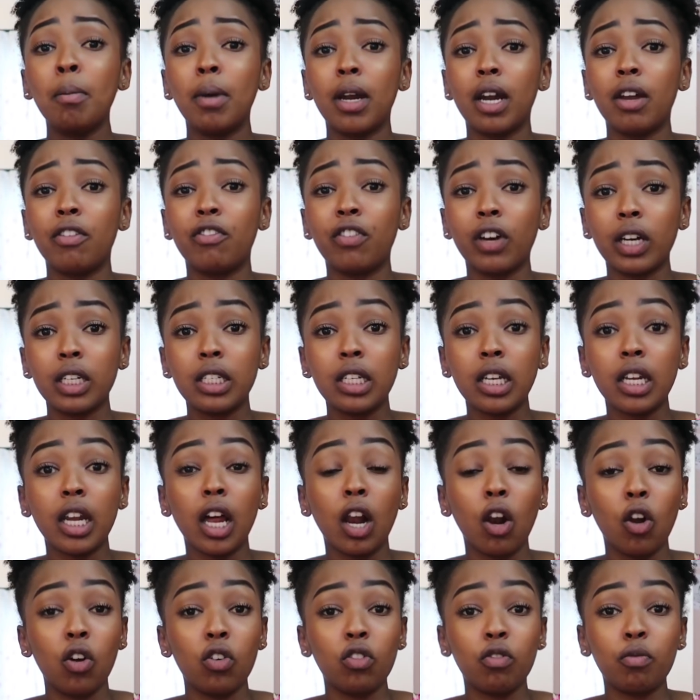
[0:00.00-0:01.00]
but affected
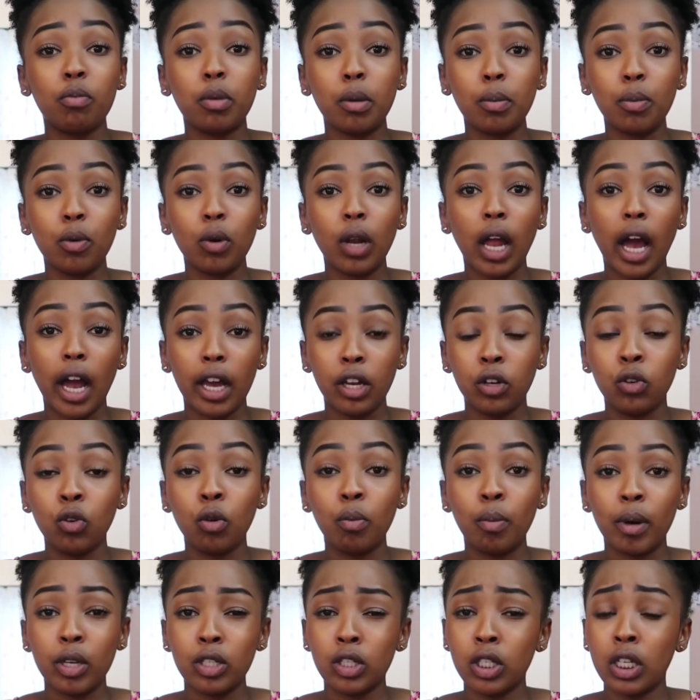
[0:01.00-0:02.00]
a lot of people I
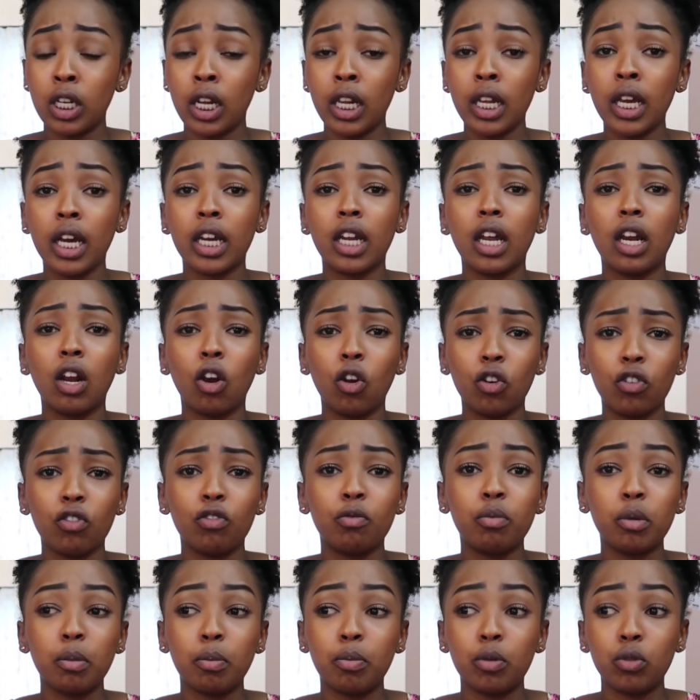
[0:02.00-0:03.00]
know personally and a lot
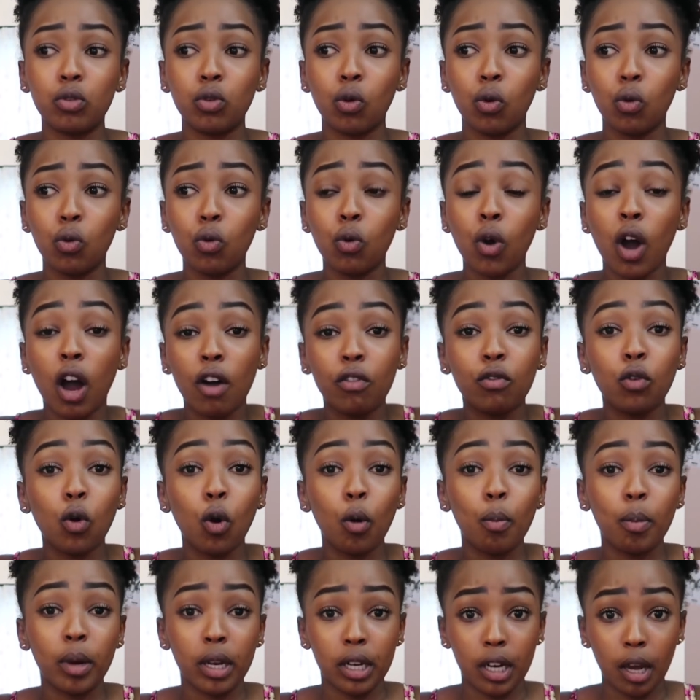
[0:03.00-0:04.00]
of people who have
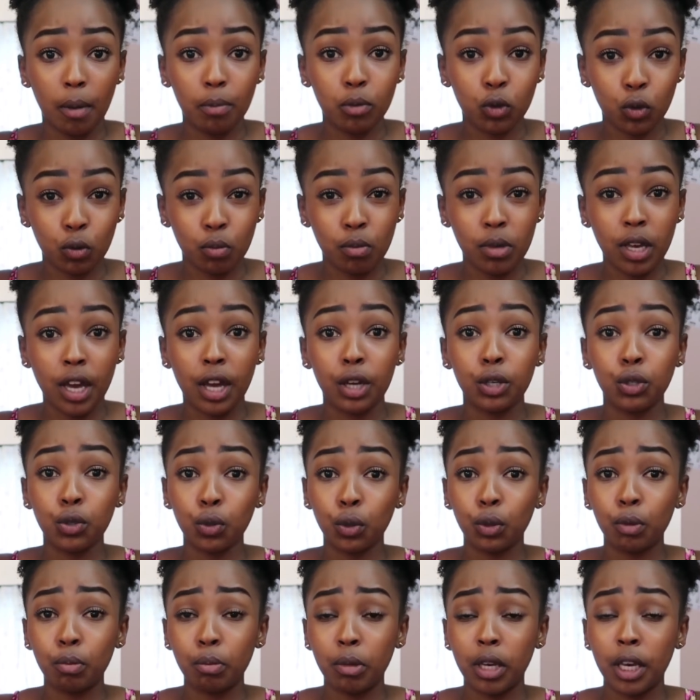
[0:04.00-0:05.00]
opened up to me and
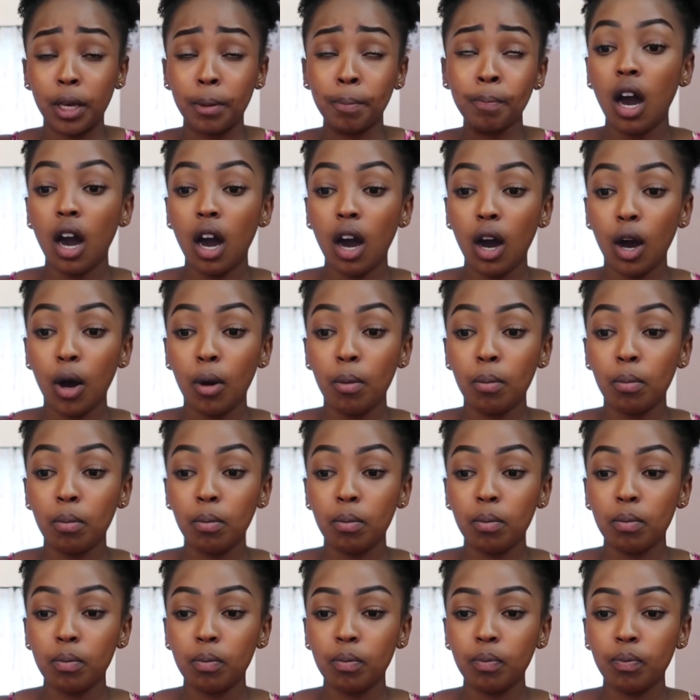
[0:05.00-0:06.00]
told me.
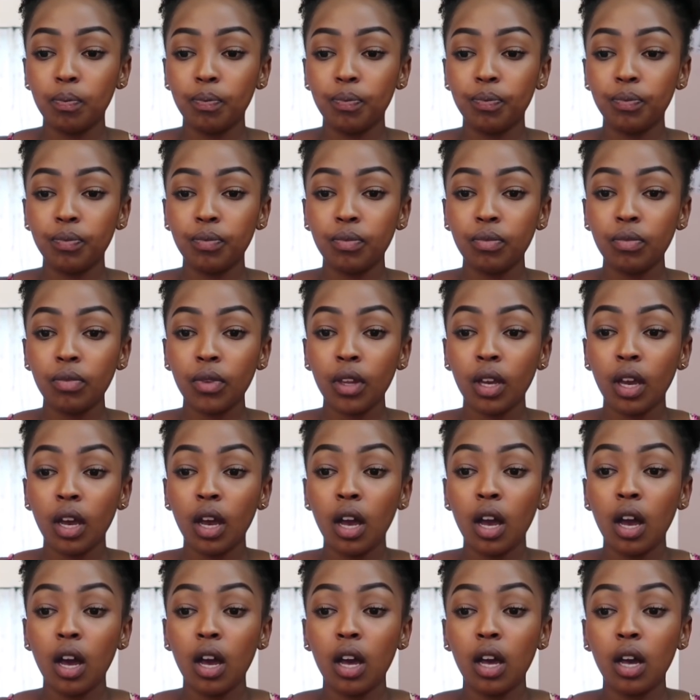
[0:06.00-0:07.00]

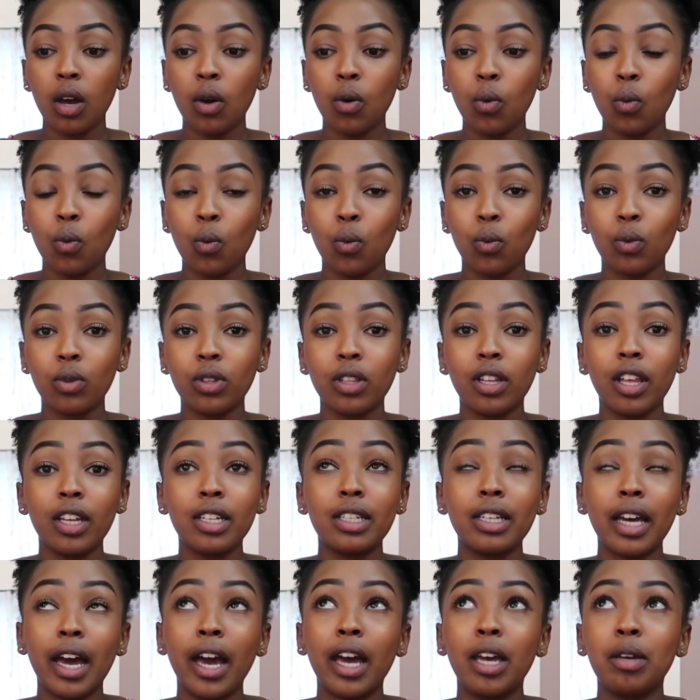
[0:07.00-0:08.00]
The
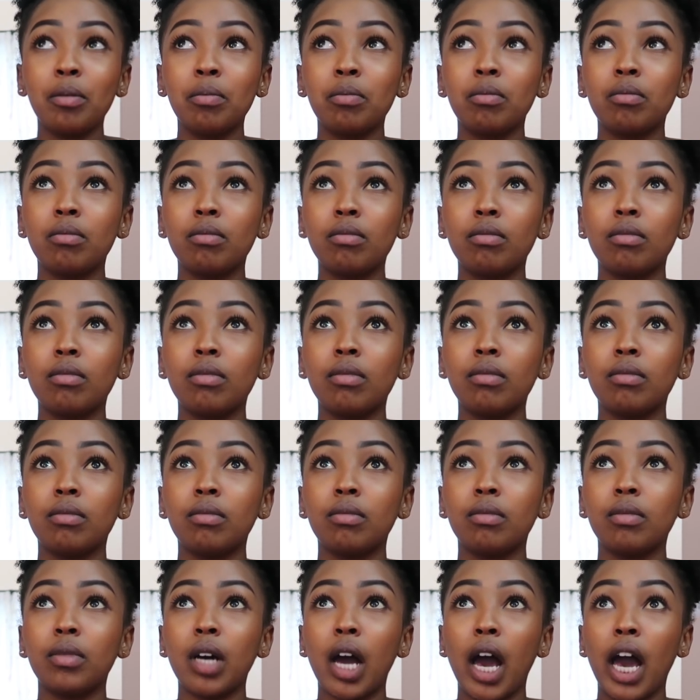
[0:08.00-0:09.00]
time
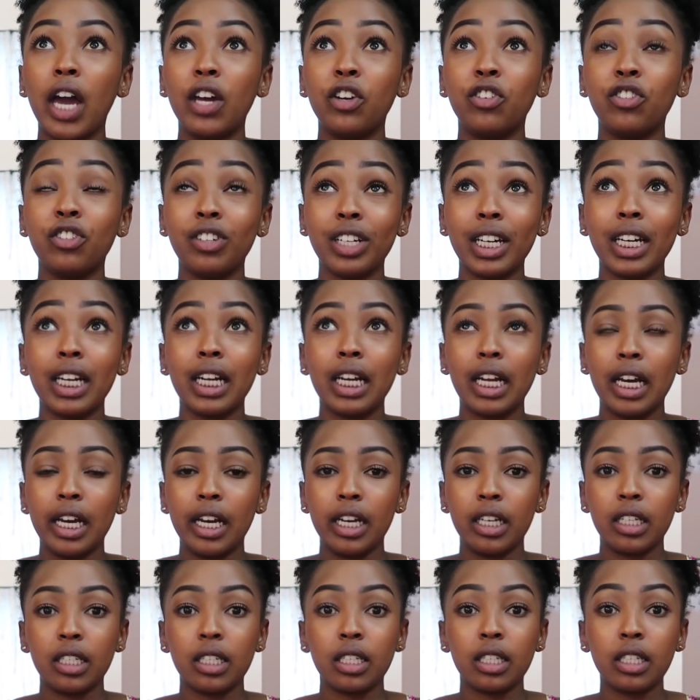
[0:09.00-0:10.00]
I
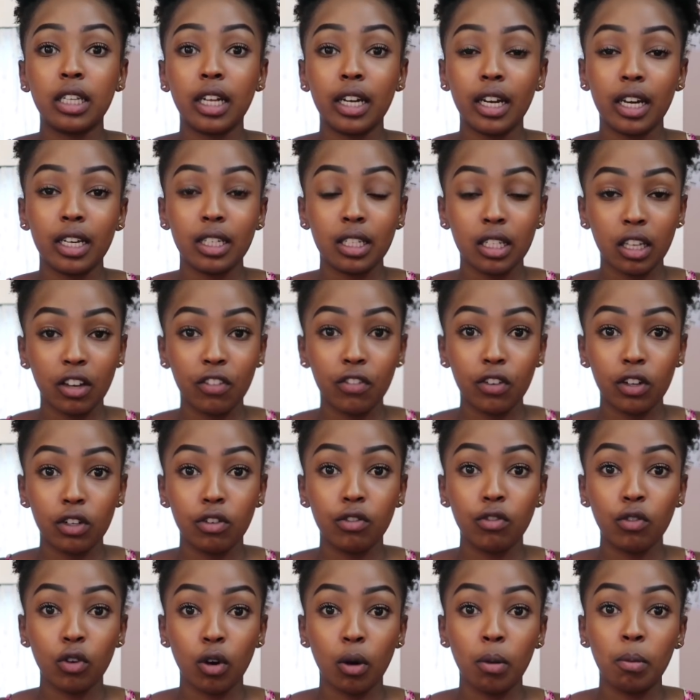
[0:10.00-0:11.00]
realized that I
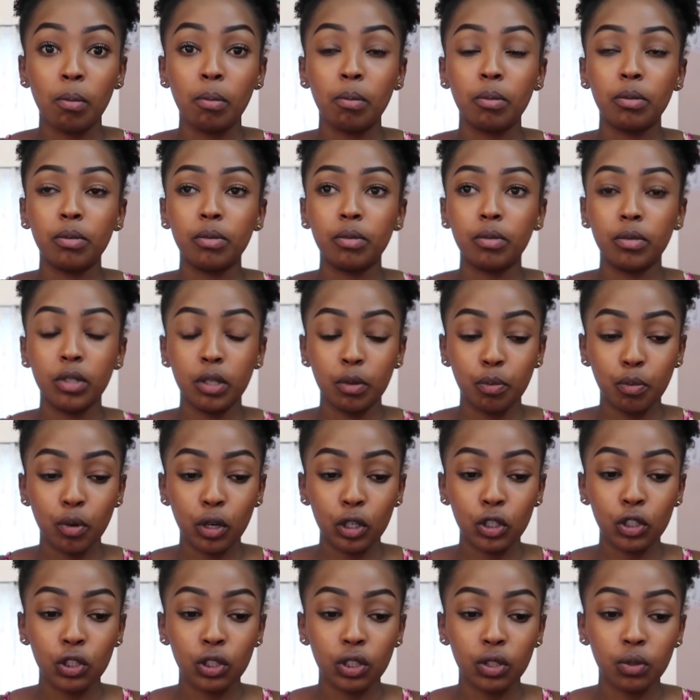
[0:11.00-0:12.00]
suffered from
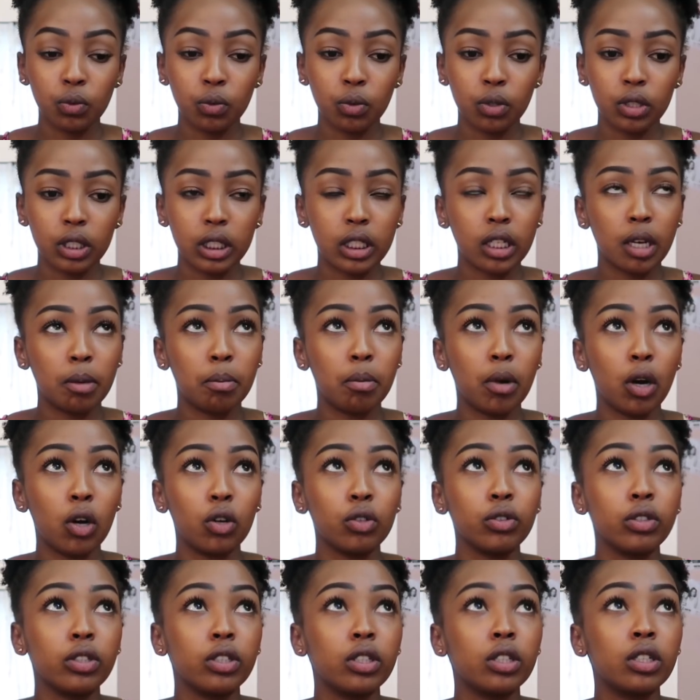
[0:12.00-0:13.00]
depression was
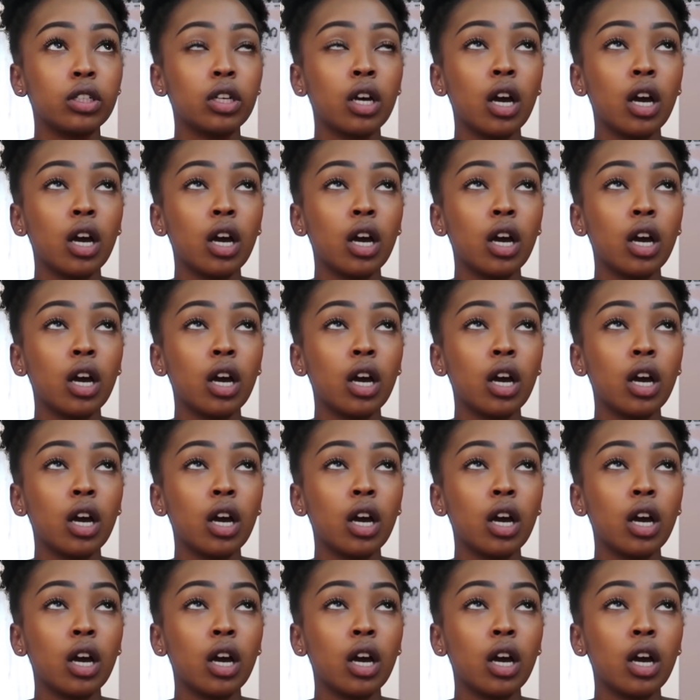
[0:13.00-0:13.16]
about